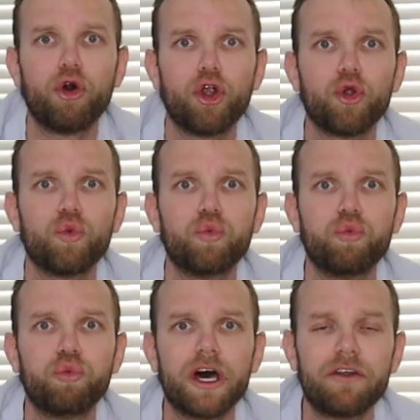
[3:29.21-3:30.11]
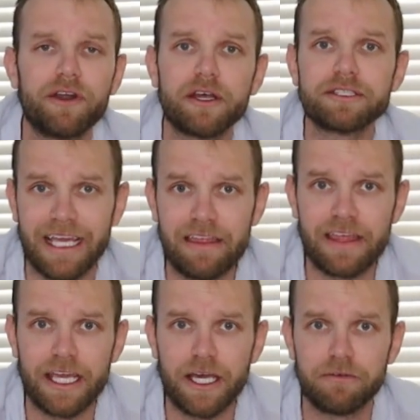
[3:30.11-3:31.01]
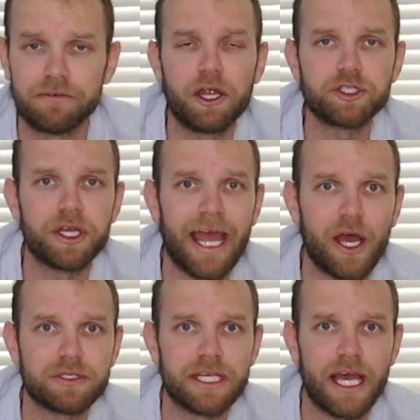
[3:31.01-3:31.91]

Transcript: or whatever else I can think of. That was really house